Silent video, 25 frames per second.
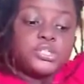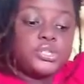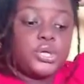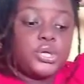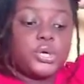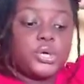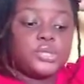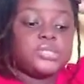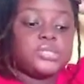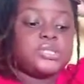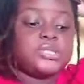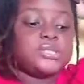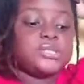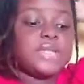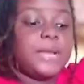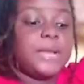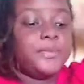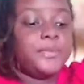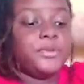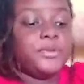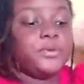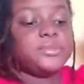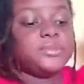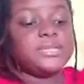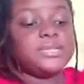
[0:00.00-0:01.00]
So
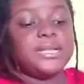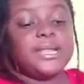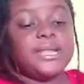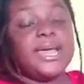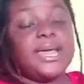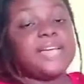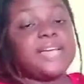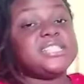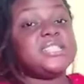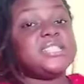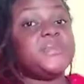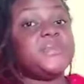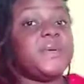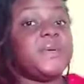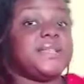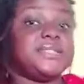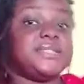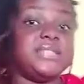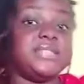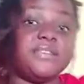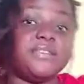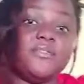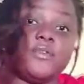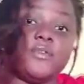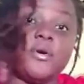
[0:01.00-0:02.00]
stop using
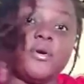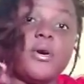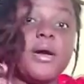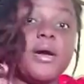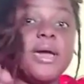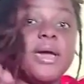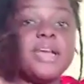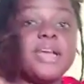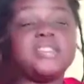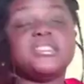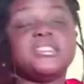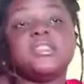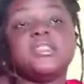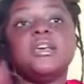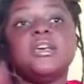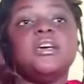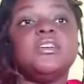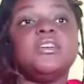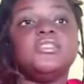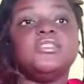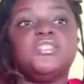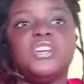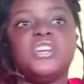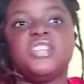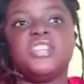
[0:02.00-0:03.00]
expensive oils.
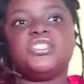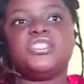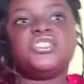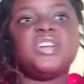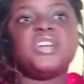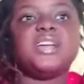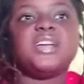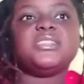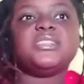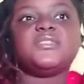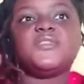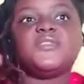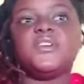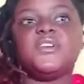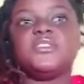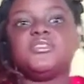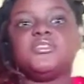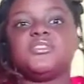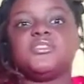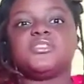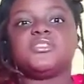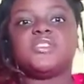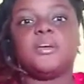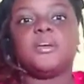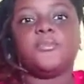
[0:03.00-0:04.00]
Just transfer
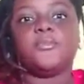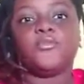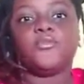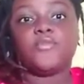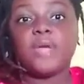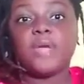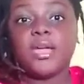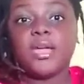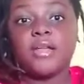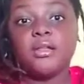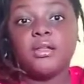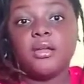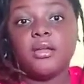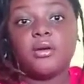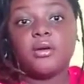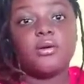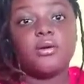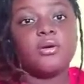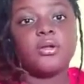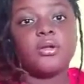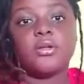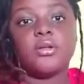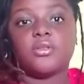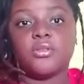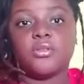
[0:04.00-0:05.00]
to some regular
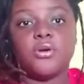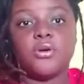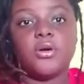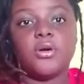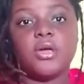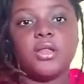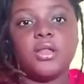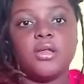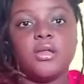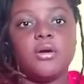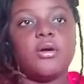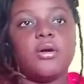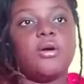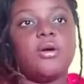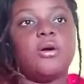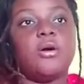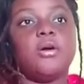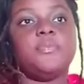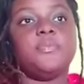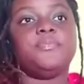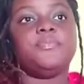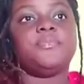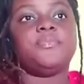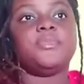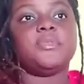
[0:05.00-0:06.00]
coconut oil,
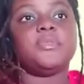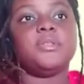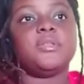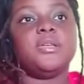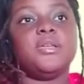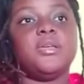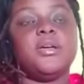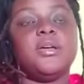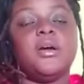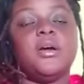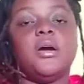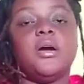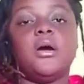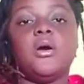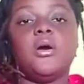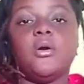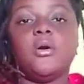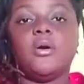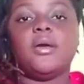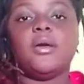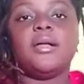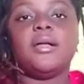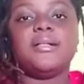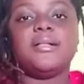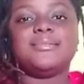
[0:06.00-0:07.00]
or an
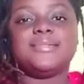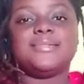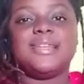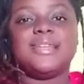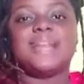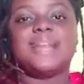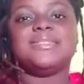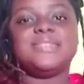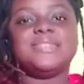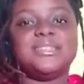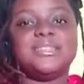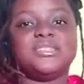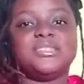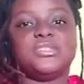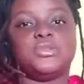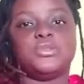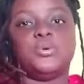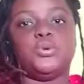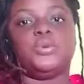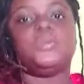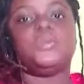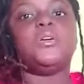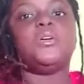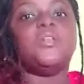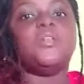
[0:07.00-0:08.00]
oil that is
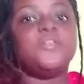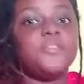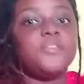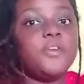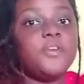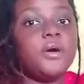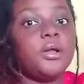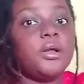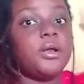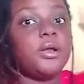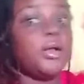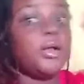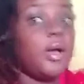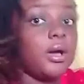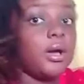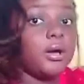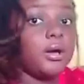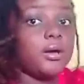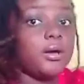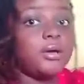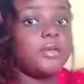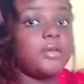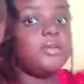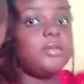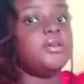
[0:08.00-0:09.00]
good for lock,
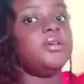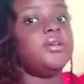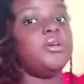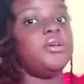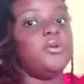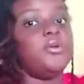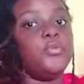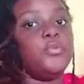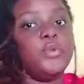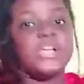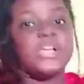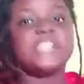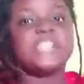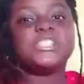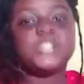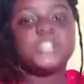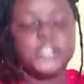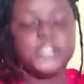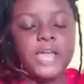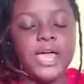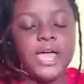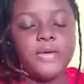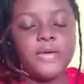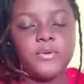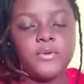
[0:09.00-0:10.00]

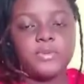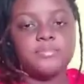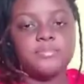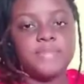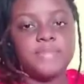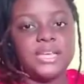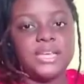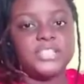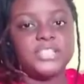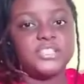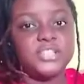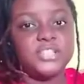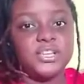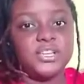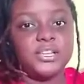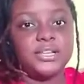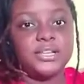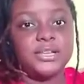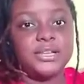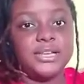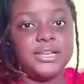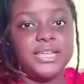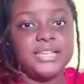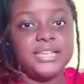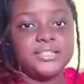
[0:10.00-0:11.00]
which I would mention
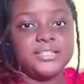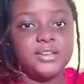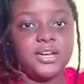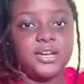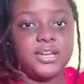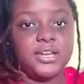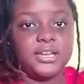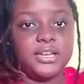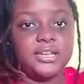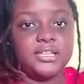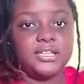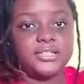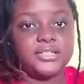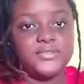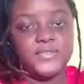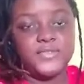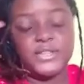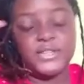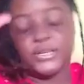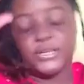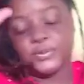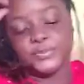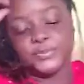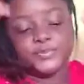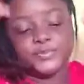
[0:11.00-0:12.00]
later on in this
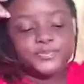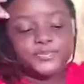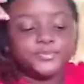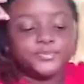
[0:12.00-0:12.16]
video.